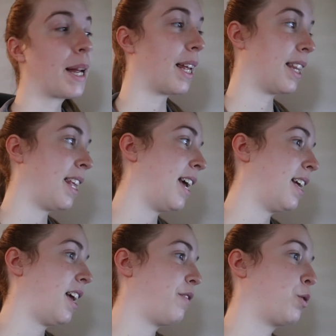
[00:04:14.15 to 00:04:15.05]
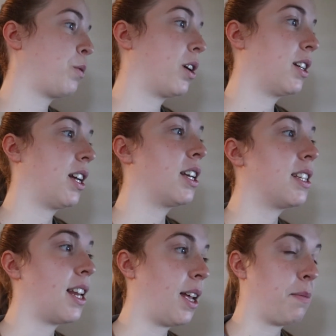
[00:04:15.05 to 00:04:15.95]
And then after work
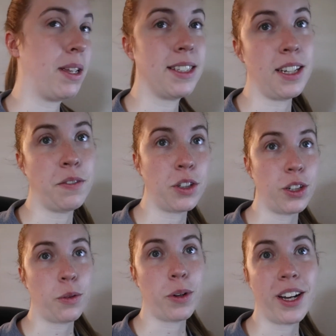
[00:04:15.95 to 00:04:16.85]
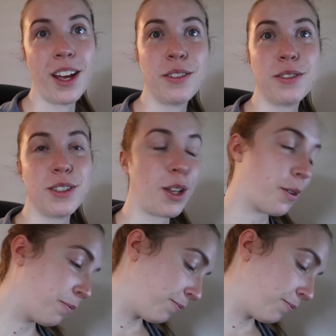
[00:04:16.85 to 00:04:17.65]
today, me and Stephen are going to work out. So